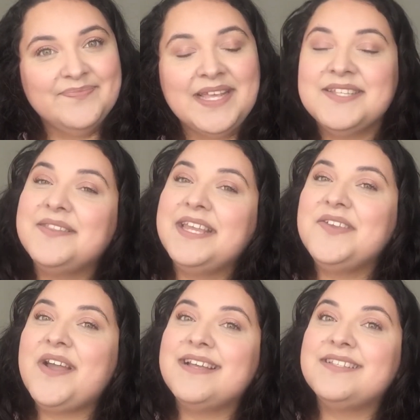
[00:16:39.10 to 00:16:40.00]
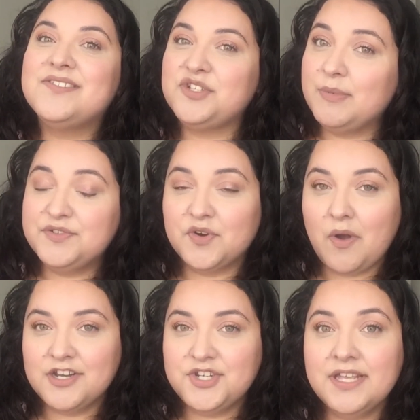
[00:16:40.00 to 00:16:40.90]
So thank you guys so much for
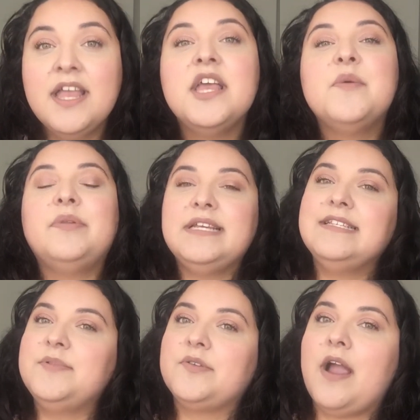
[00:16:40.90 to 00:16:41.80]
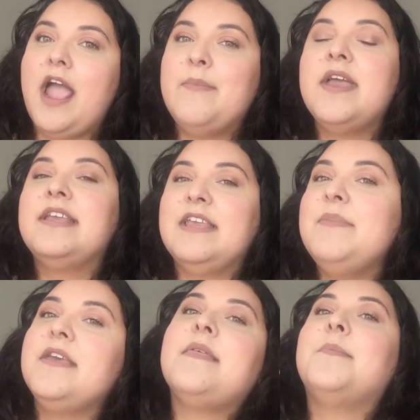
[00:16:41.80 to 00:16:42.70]
watching. Please subscribe, give
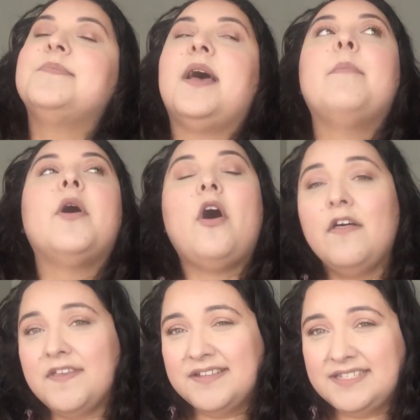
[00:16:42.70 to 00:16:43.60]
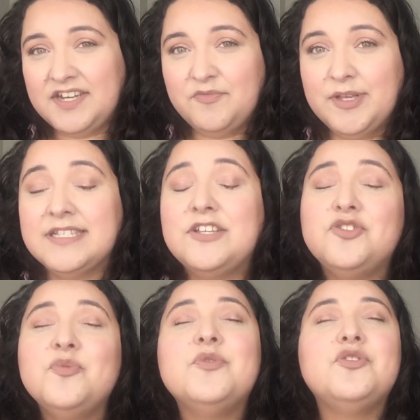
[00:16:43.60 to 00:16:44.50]
me a thumbs up, all that good stuff, please. I
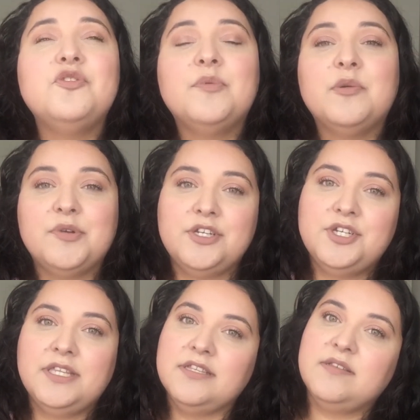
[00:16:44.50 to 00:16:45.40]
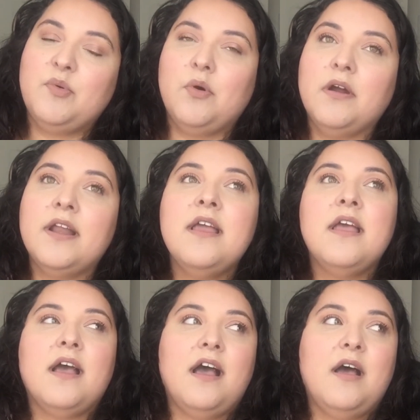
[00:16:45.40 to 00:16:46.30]
super appreciate the support.
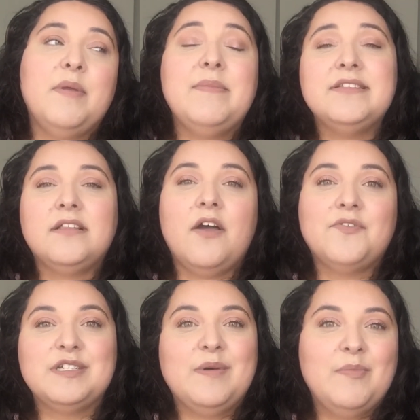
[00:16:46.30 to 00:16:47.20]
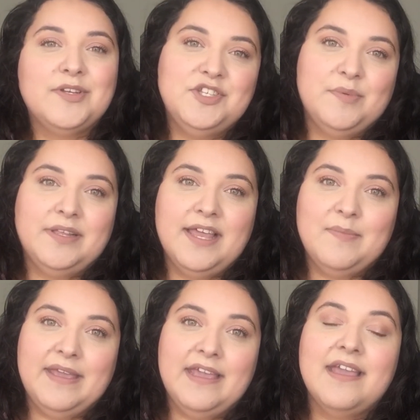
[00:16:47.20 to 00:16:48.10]
It means a lot for a small booktuber like
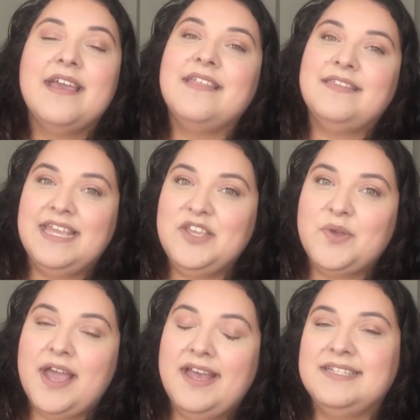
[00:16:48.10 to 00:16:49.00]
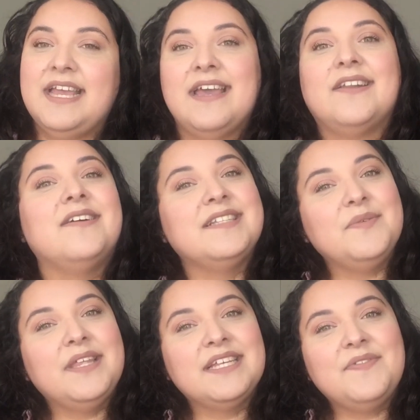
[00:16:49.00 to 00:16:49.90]
me. Thank you guys, and I'll see you
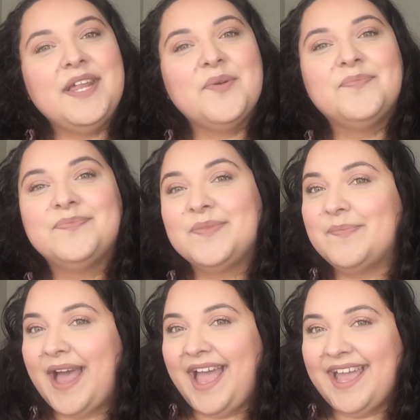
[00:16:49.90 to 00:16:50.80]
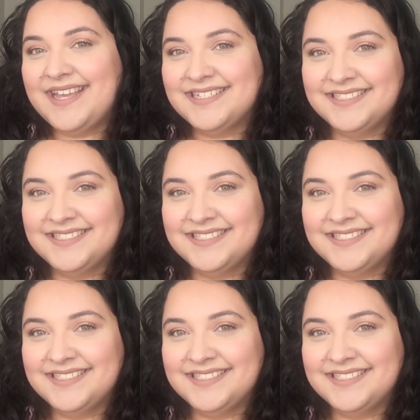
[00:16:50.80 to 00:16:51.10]
in the next video. Bye!